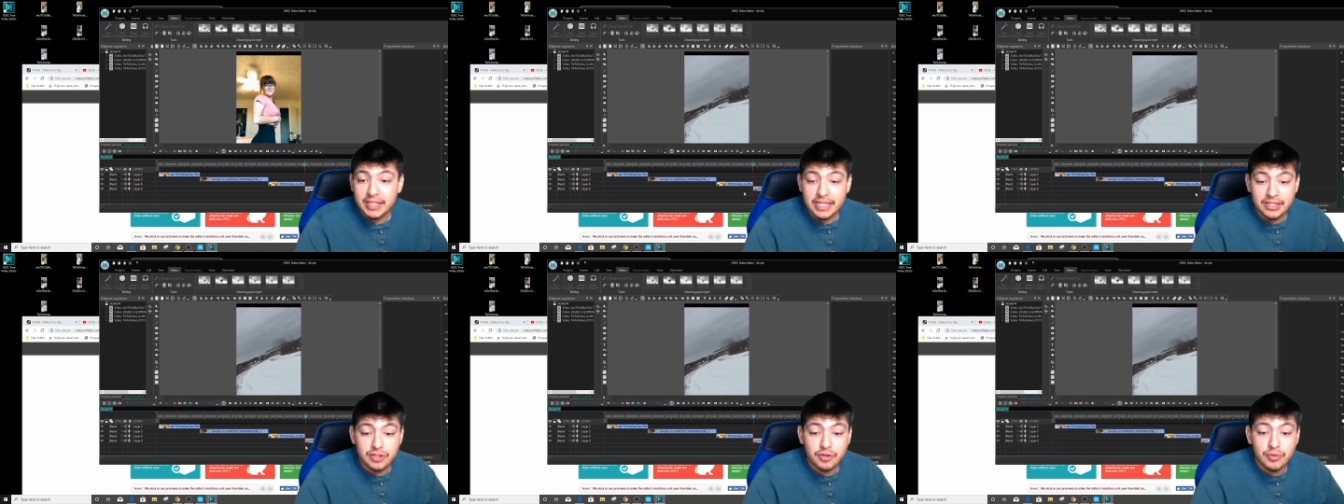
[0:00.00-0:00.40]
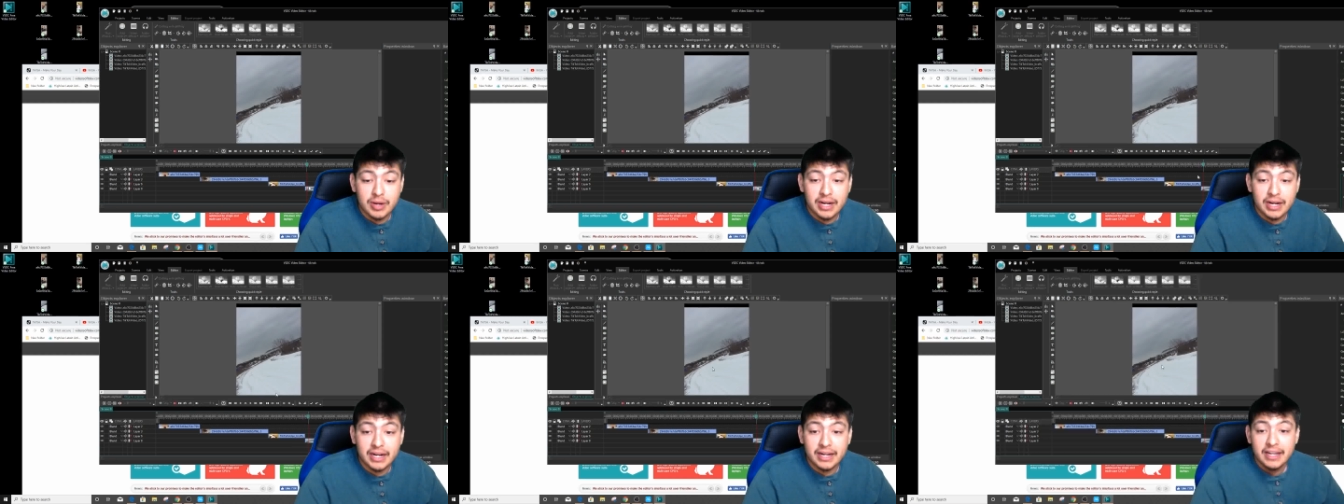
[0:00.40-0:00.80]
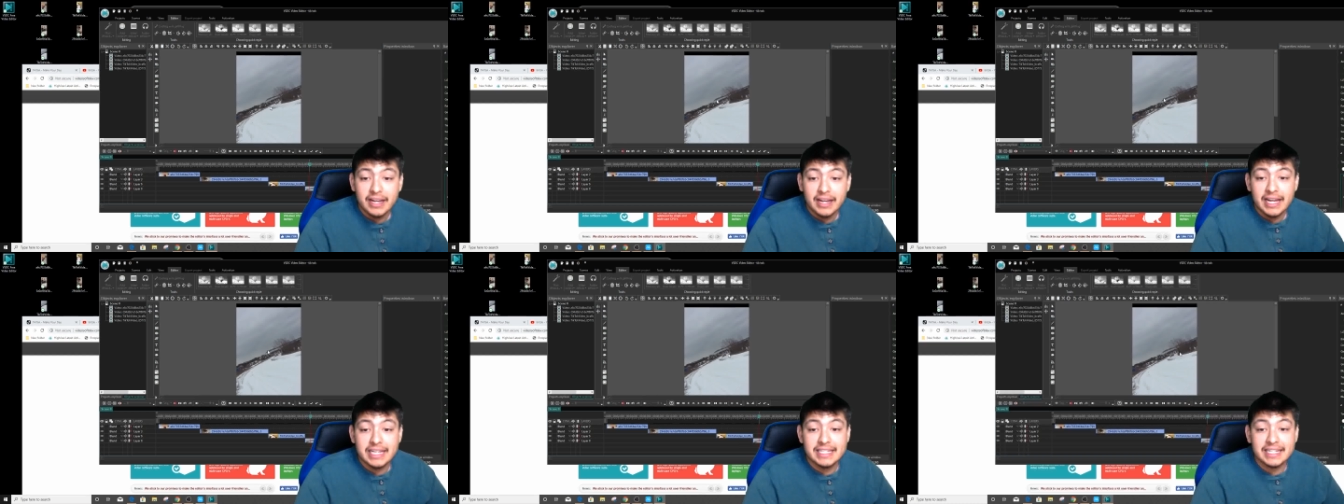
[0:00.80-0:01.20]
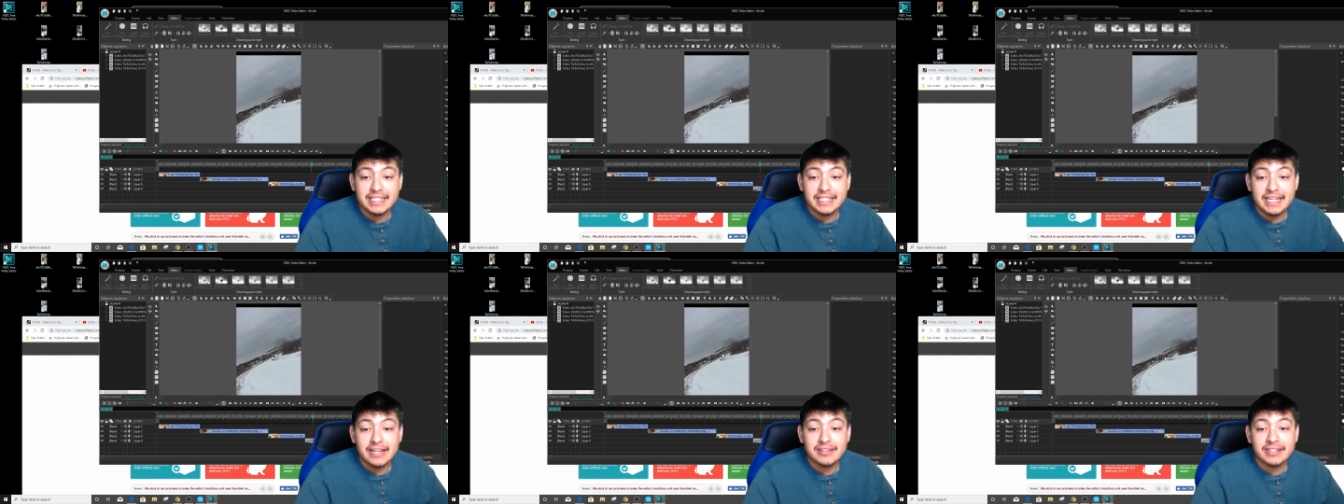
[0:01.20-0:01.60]
truck. As you can
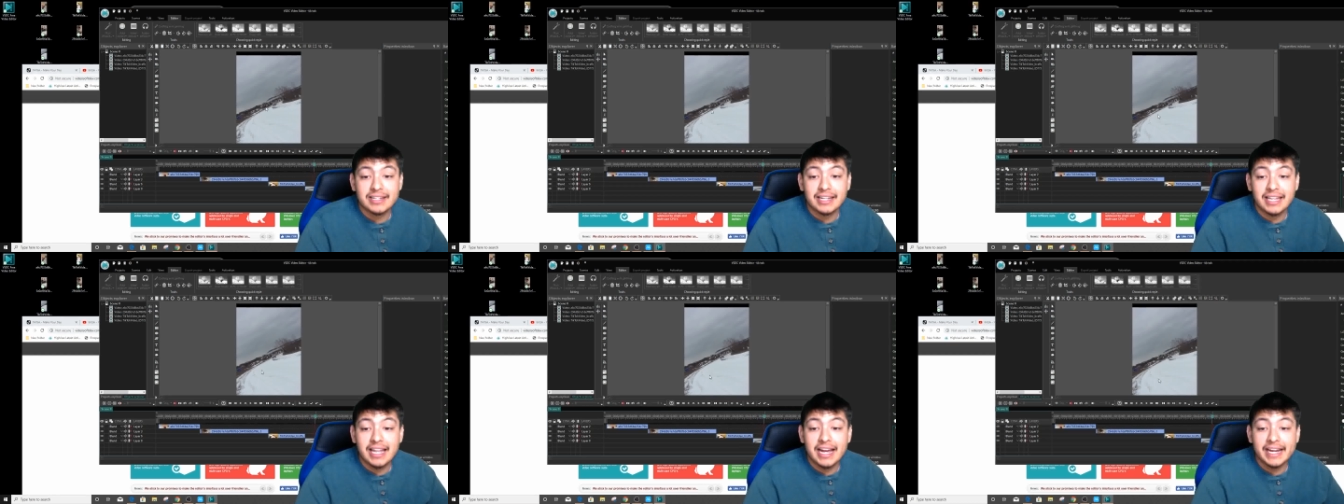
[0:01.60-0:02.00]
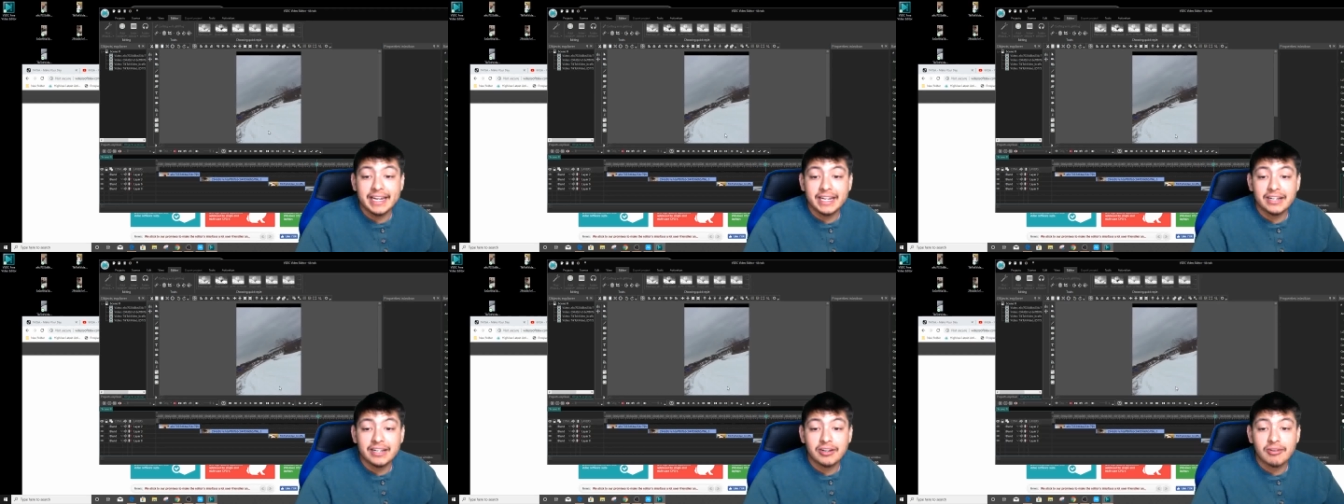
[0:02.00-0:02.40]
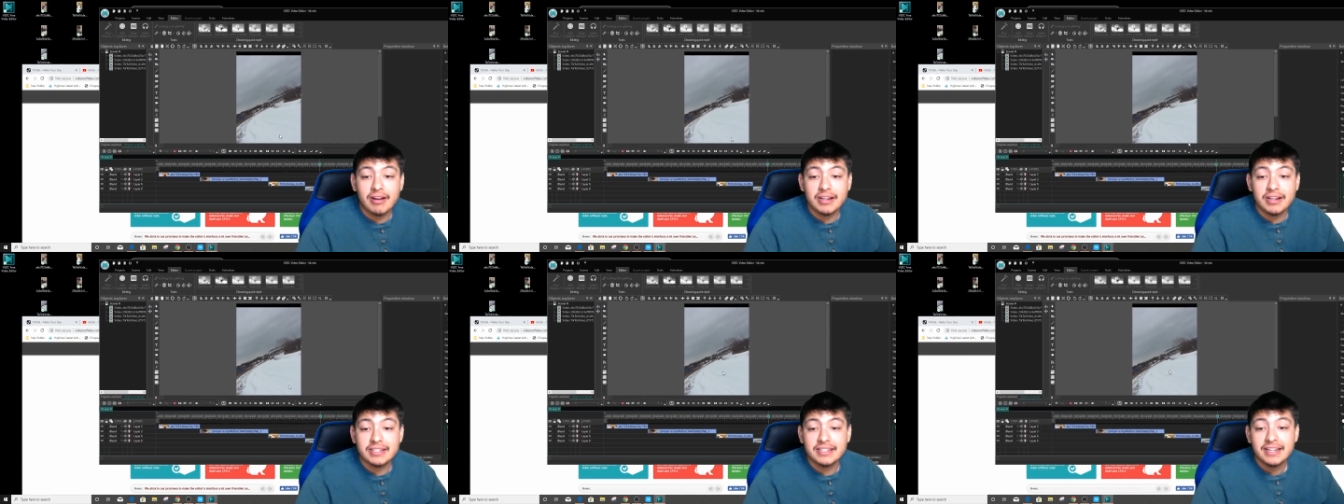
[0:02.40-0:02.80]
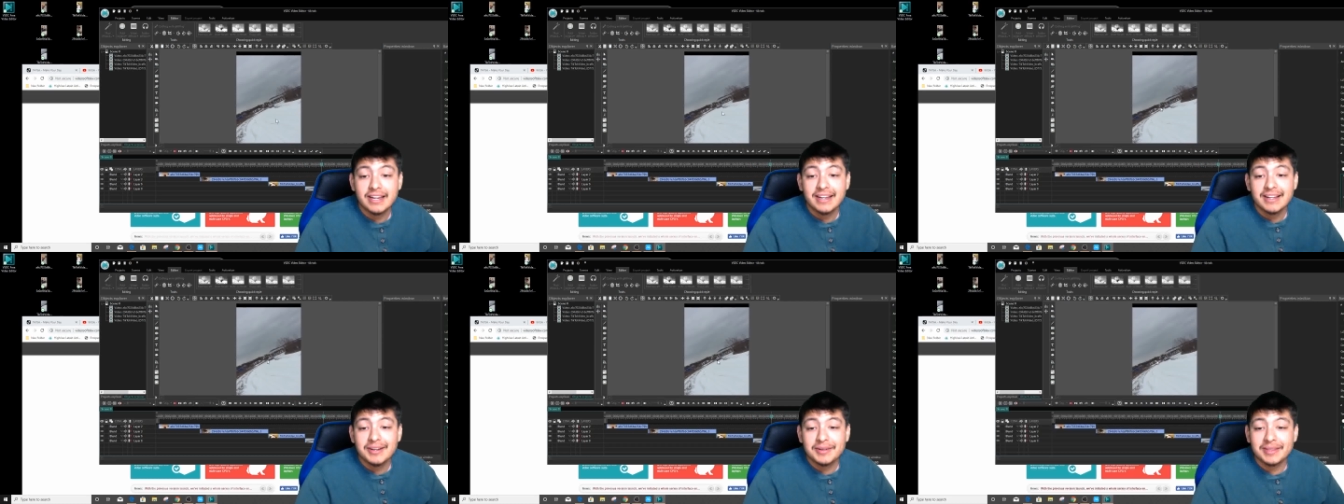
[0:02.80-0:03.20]
see, I was gliding across.
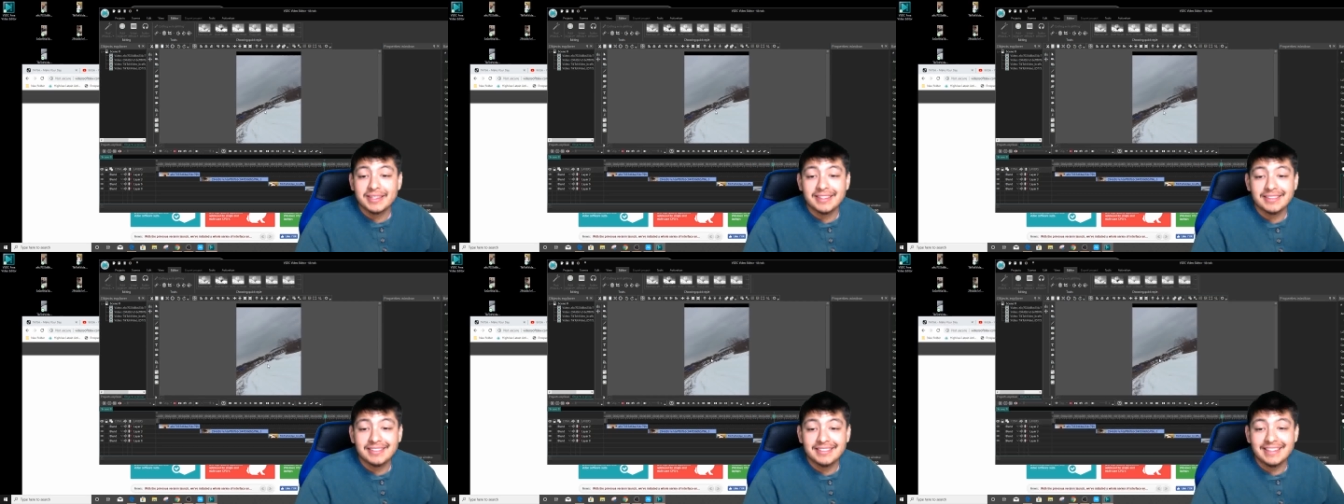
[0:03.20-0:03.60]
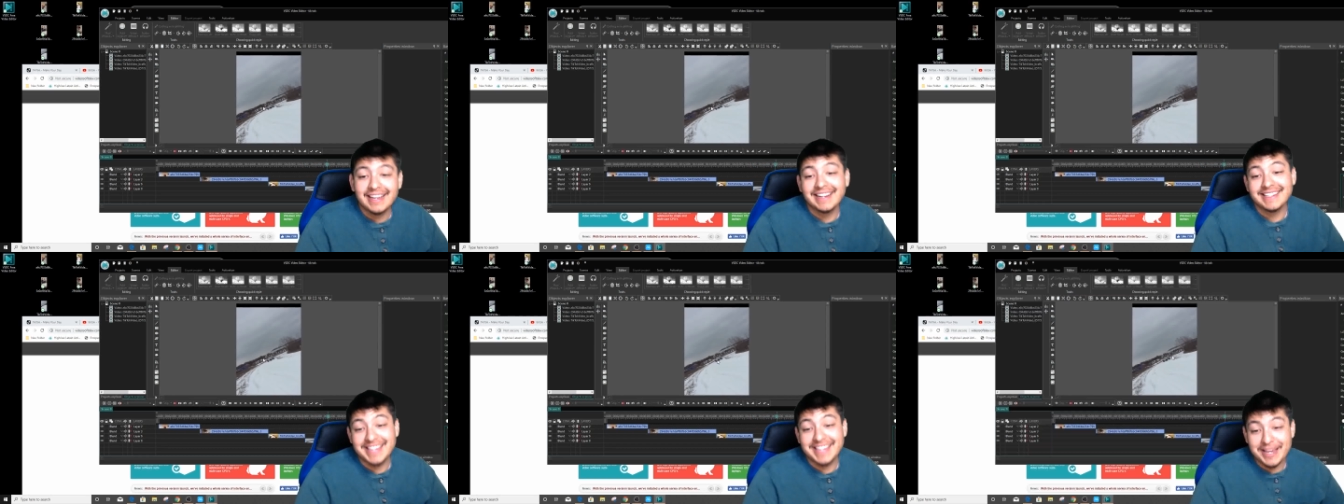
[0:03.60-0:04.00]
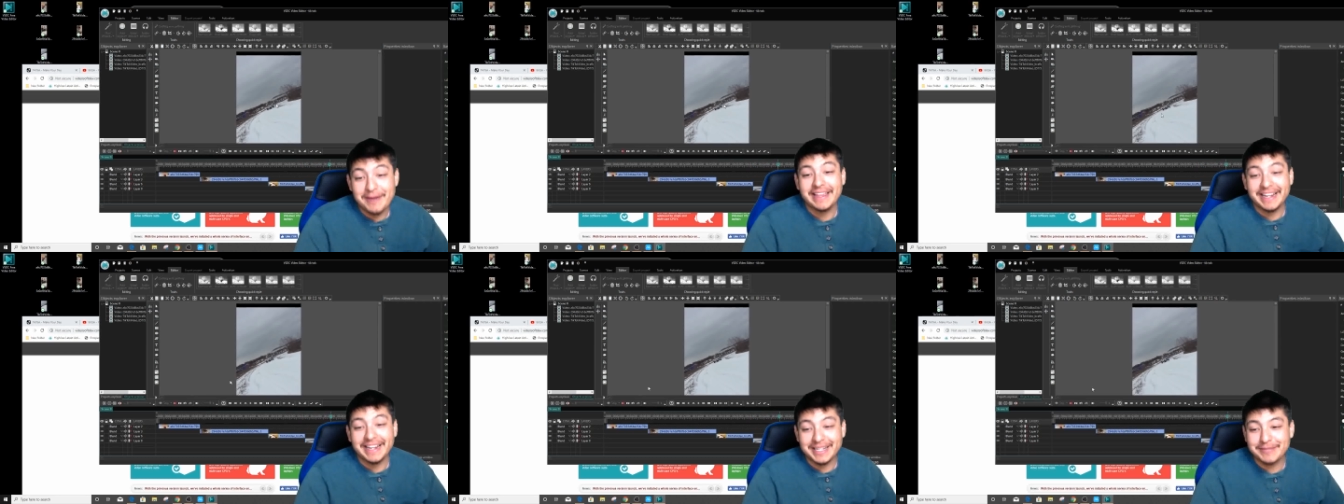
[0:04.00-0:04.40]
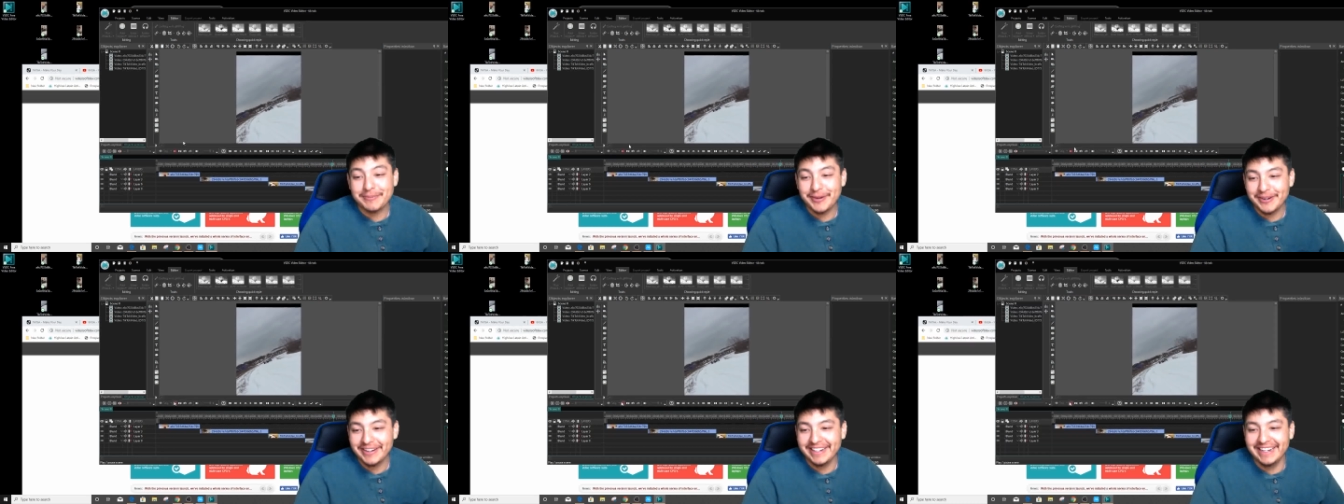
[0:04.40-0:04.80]
That is that is
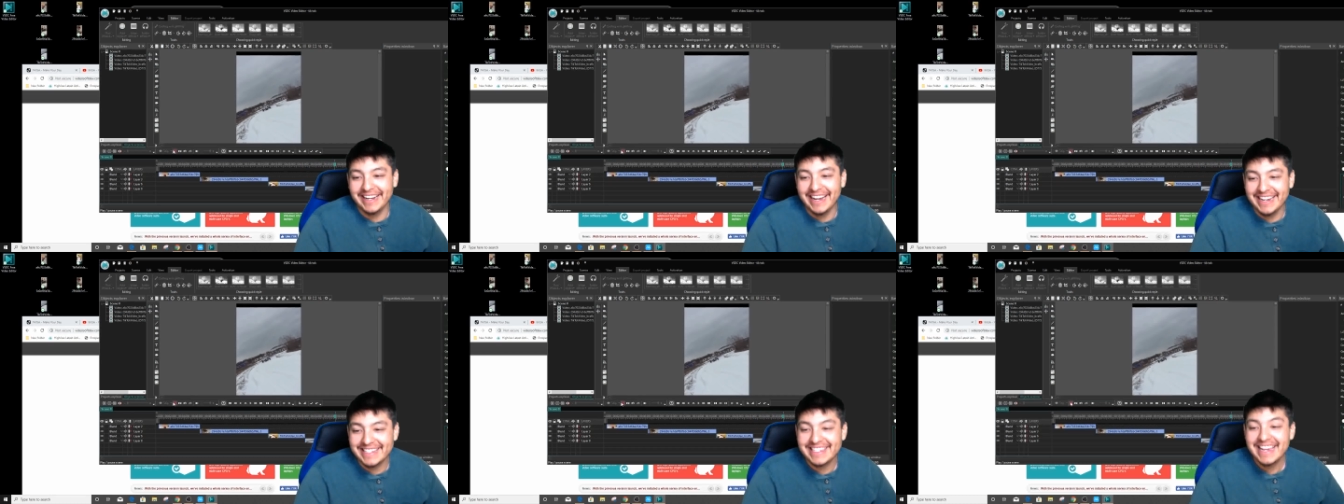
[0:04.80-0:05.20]
pretty nice.